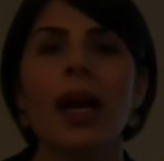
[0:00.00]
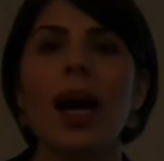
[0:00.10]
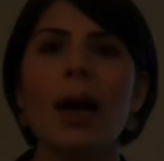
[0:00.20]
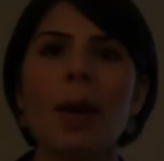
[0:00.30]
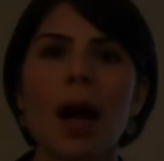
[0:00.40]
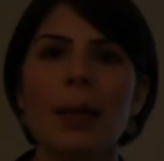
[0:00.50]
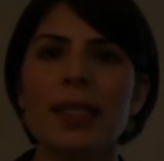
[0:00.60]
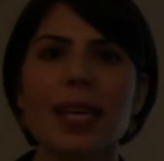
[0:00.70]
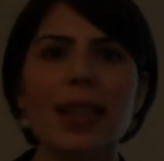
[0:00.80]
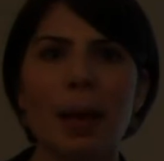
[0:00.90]
I'm
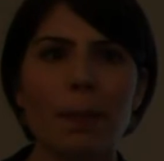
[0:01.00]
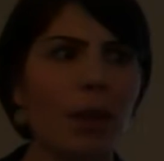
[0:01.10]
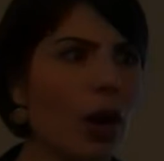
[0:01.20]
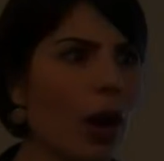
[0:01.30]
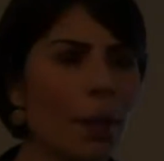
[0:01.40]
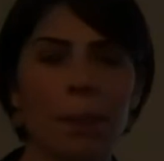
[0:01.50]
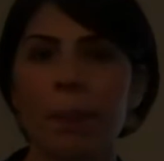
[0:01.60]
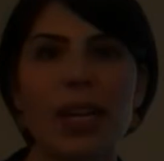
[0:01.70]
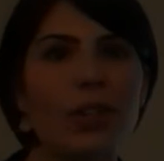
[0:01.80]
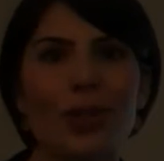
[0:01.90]
seeing that there are
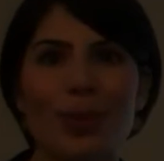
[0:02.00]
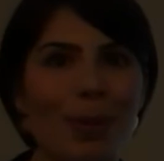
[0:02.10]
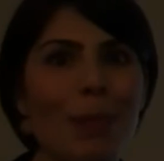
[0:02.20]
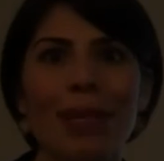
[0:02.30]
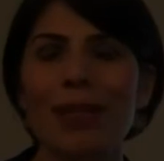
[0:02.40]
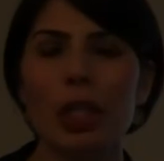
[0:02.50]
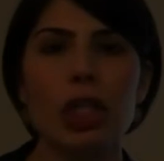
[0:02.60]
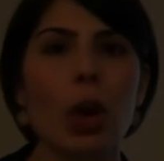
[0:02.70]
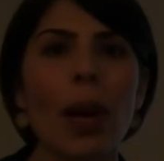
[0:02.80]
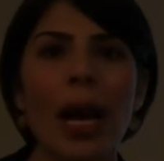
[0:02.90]
issues with people even
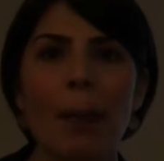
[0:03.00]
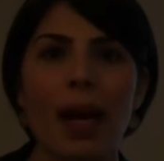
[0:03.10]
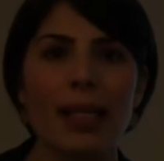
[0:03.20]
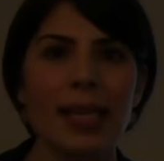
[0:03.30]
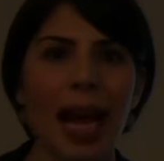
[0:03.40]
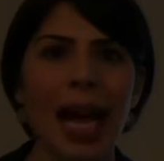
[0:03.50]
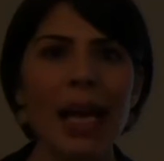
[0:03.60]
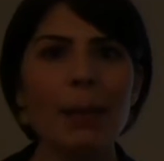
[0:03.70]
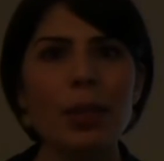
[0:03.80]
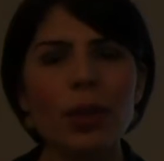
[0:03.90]
showing up on
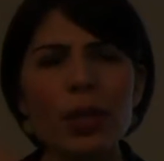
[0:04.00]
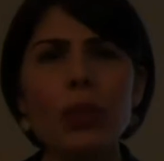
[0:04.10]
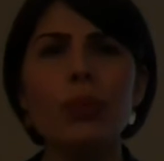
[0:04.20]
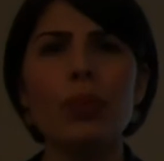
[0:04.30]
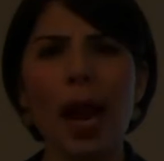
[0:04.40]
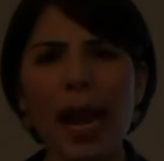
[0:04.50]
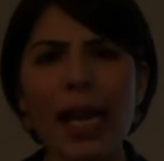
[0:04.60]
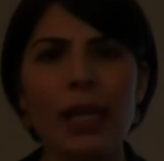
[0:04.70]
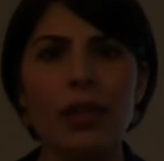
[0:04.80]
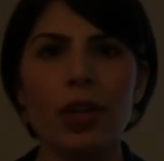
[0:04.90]
time, so there's a
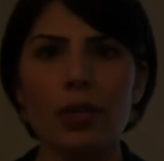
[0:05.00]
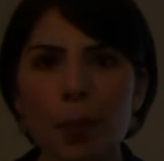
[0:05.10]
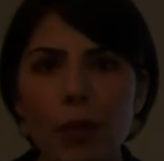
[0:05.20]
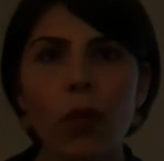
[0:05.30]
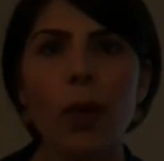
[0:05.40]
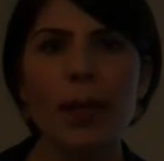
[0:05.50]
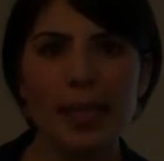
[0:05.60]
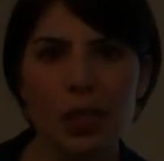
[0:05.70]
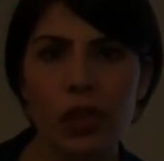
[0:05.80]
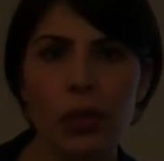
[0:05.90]
range of performance
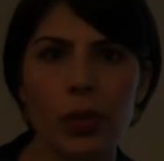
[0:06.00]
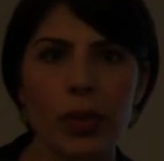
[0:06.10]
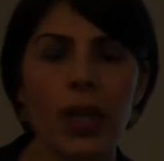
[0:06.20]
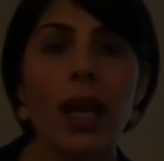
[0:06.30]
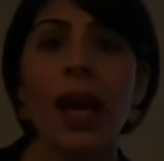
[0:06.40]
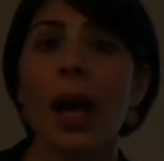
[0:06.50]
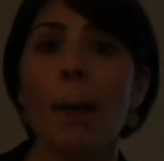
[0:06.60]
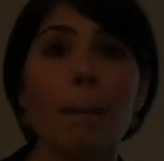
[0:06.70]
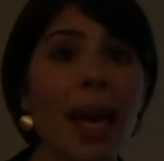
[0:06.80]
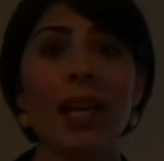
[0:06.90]
issues,
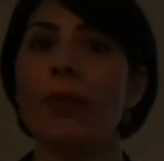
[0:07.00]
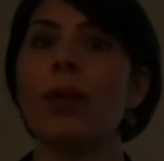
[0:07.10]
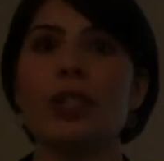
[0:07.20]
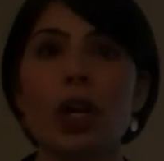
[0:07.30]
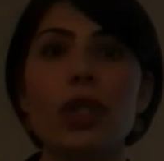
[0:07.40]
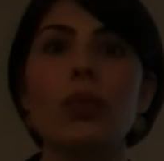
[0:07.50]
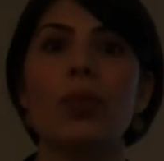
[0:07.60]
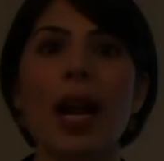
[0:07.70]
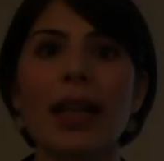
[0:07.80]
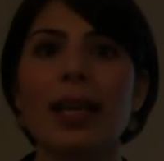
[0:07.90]
many of which are
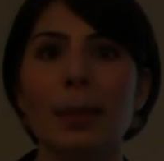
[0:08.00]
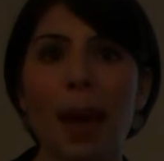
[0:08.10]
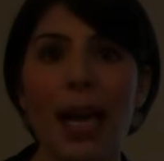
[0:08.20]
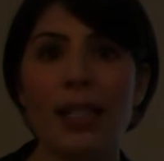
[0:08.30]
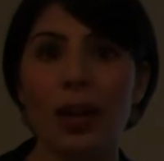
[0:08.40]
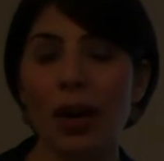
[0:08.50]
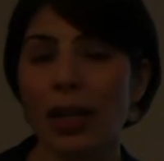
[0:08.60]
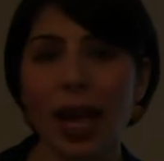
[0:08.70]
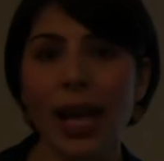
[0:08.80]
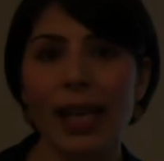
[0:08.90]
directly impacting our
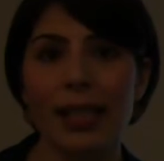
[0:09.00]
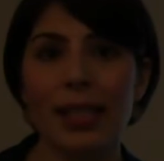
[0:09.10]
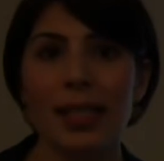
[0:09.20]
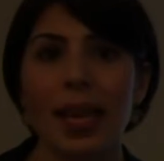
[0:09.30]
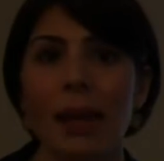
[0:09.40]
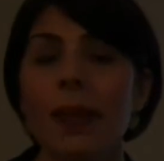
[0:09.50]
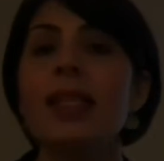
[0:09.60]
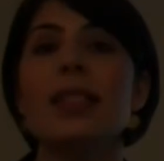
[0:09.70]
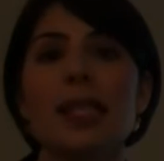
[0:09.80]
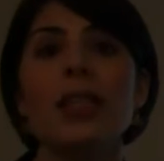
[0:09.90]
clients
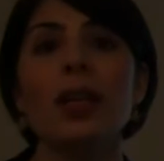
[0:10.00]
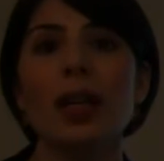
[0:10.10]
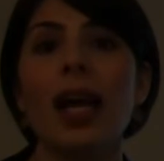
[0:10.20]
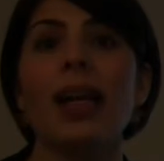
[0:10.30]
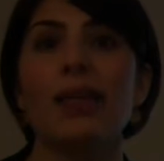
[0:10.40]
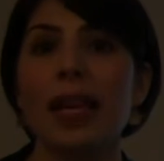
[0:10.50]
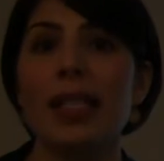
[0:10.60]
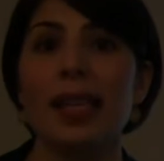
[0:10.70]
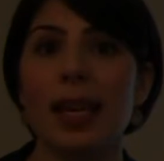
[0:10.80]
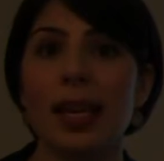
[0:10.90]
because these are
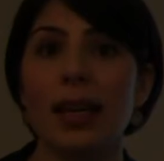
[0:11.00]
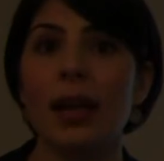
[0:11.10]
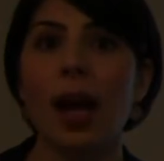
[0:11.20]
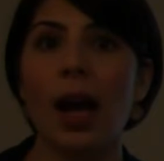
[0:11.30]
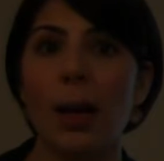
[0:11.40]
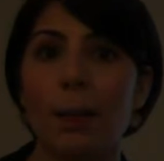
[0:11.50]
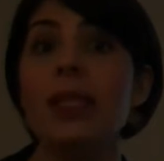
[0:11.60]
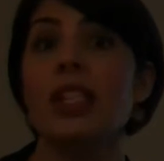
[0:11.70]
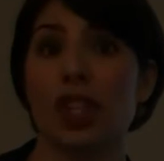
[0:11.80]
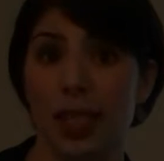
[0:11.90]
client-facing
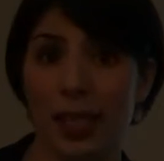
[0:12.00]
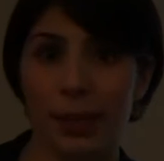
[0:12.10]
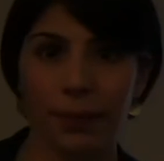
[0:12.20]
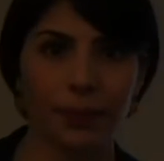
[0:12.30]
positions.